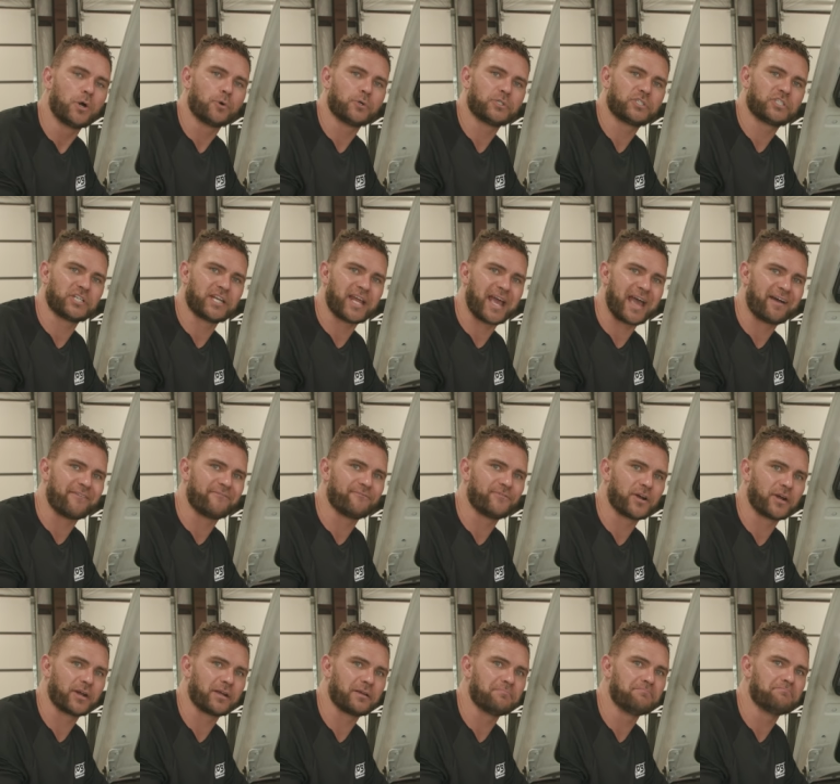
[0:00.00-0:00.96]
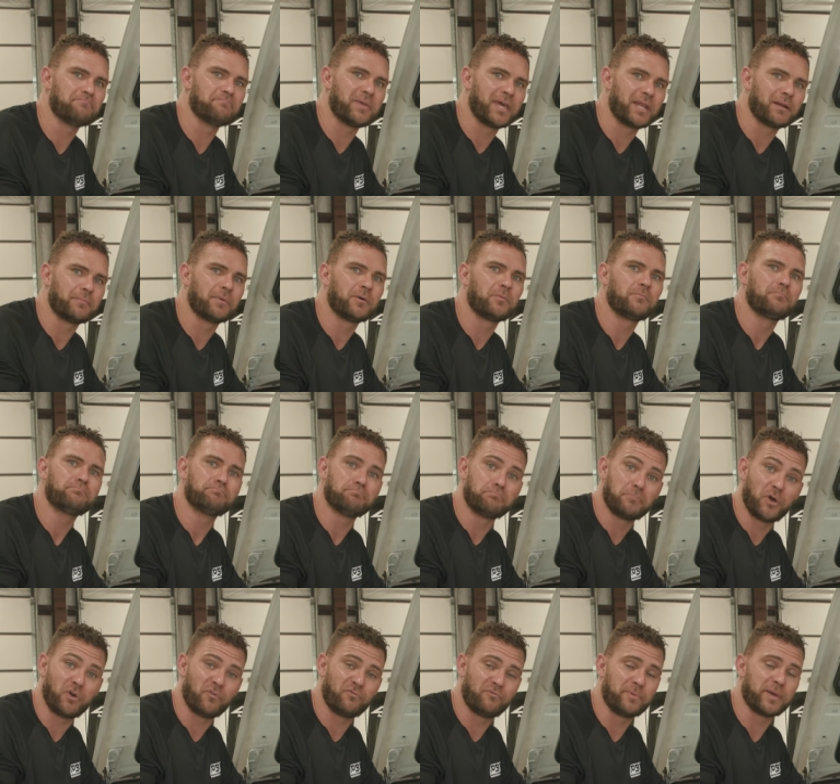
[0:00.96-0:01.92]
We should have very minimum
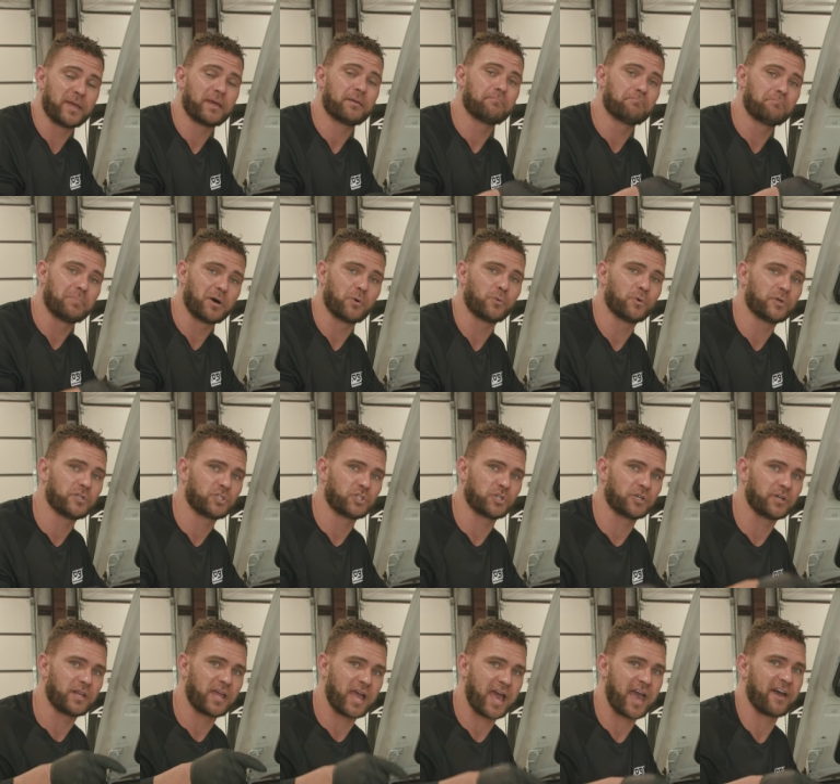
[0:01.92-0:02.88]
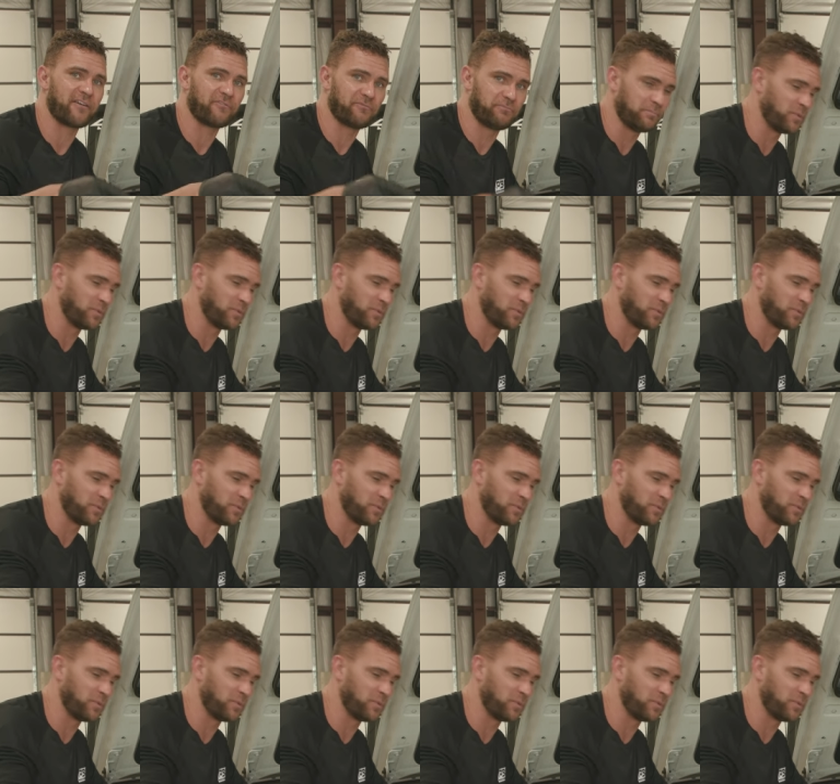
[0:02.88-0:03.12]
movement, but we should have